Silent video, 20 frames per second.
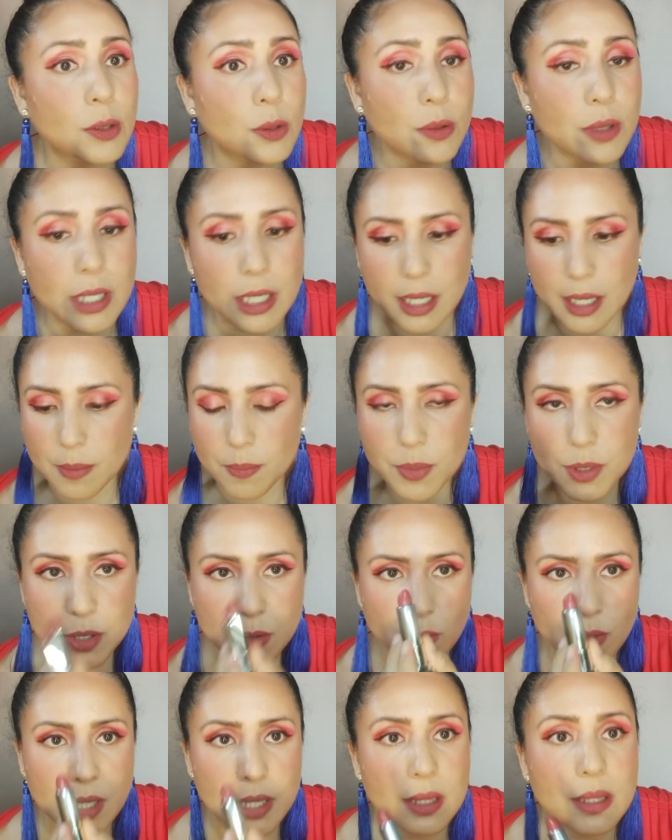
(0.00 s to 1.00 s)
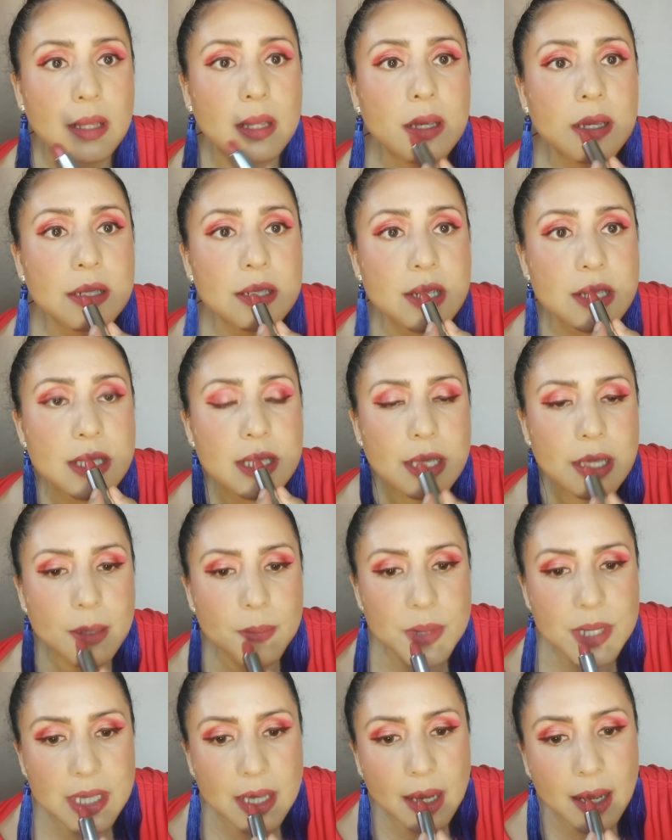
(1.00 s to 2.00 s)
lips with just the
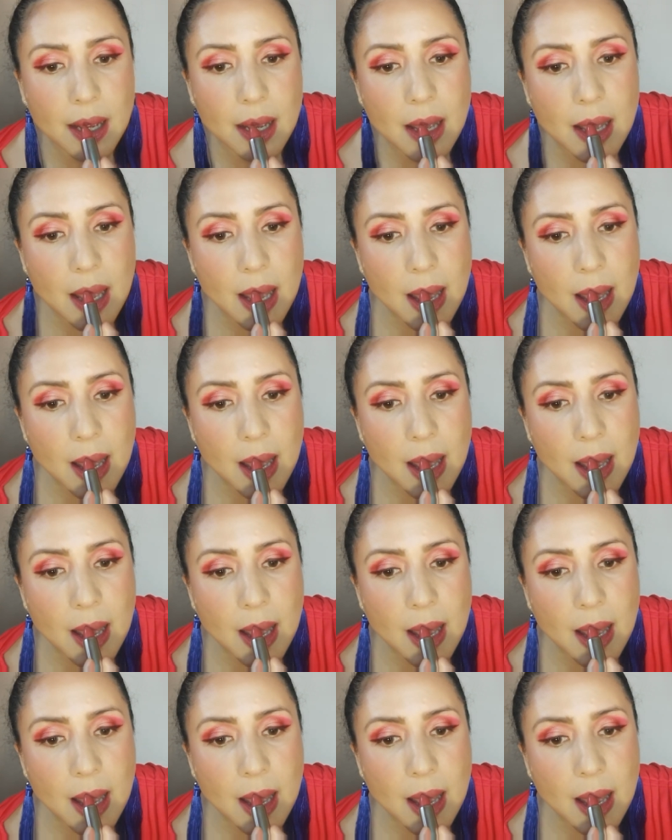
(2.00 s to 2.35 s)
lipstick.